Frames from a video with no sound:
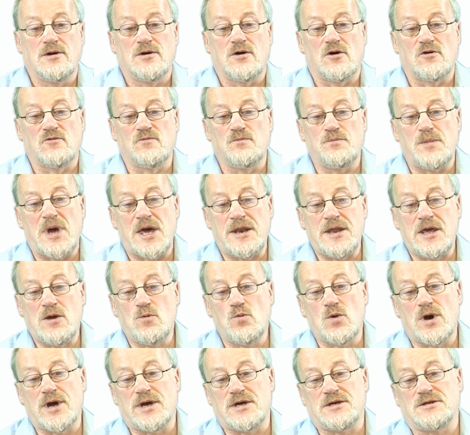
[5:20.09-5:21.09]
of many
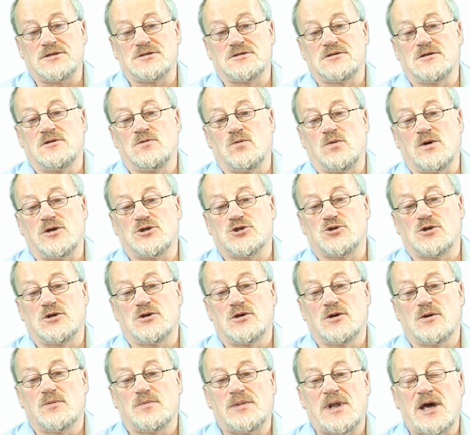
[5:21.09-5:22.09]
ways in which
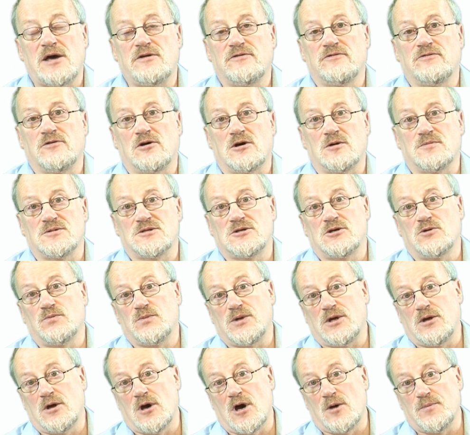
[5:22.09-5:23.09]
platforms can
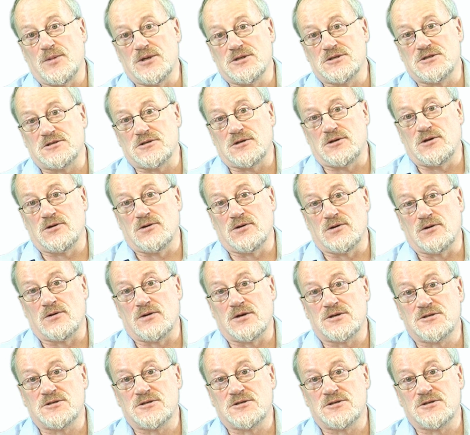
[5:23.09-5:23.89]
become insecure